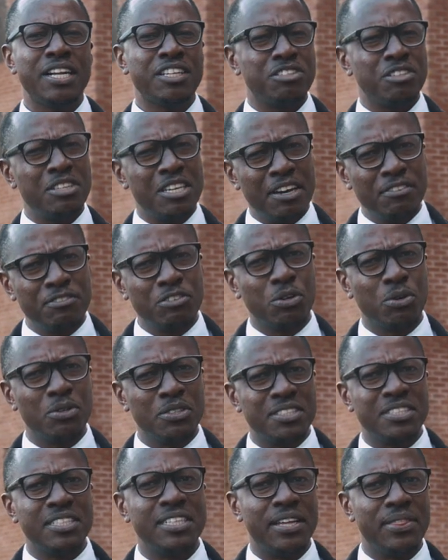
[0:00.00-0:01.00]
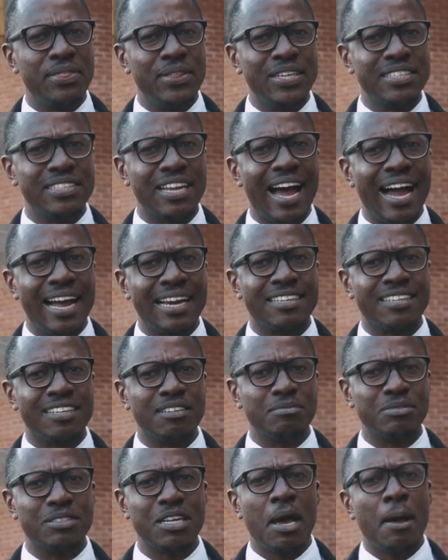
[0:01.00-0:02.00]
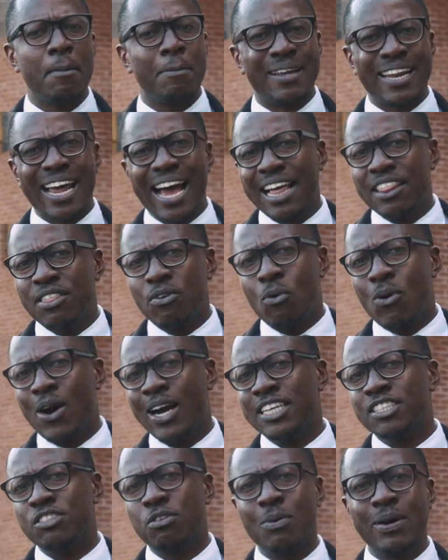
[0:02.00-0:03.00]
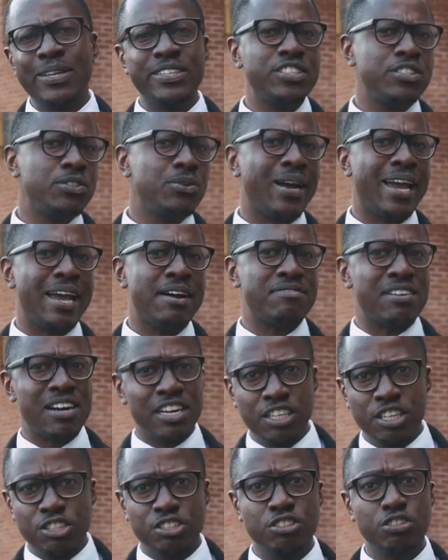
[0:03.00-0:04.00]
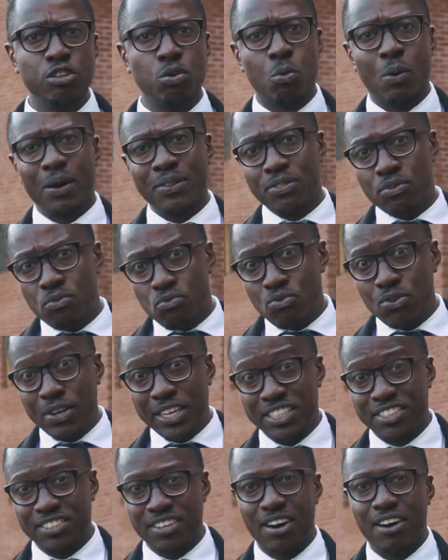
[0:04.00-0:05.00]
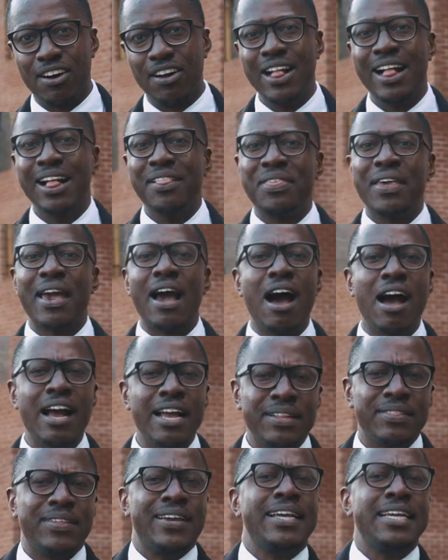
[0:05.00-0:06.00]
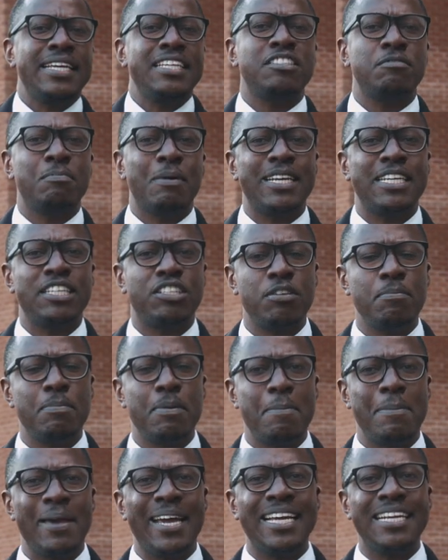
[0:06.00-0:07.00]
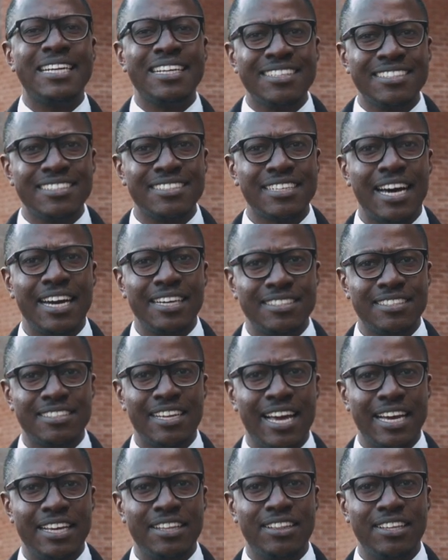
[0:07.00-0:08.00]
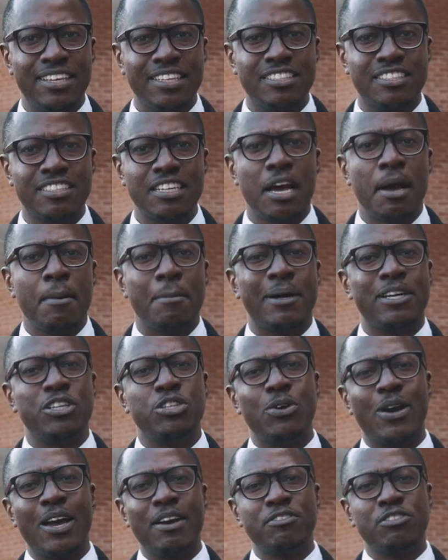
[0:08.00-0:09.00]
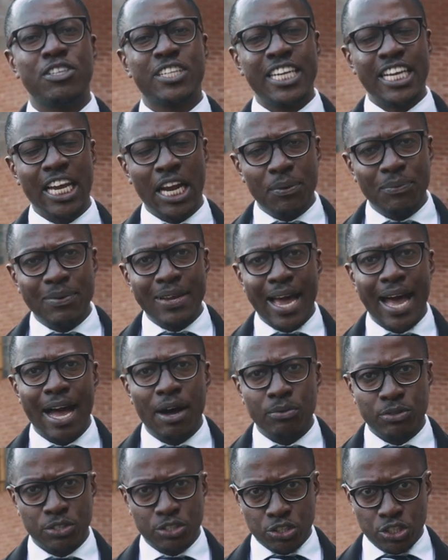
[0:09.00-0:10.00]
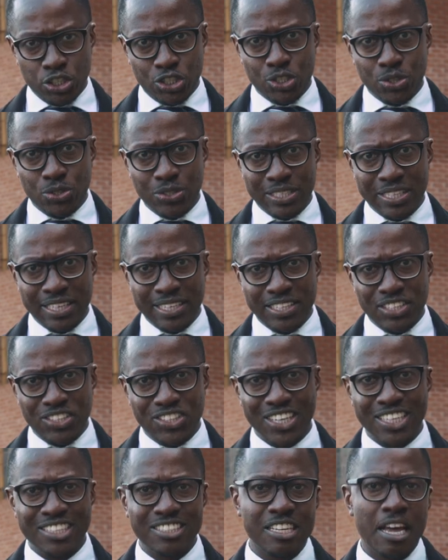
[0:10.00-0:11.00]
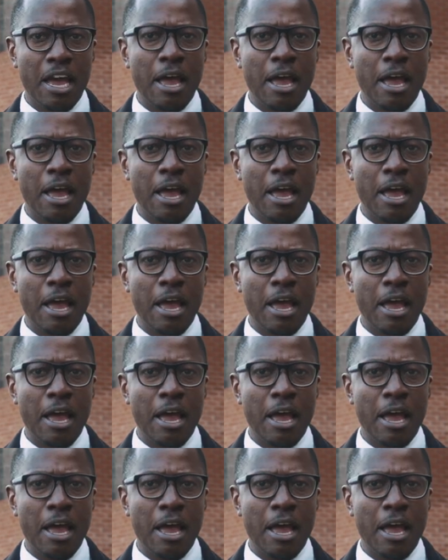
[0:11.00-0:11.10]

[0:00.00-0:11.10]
So you have to consider these items. But otherwise, once you have understood what the risks are, there, are, there is money to be made in sites like this, but you have to carry out your due diligence,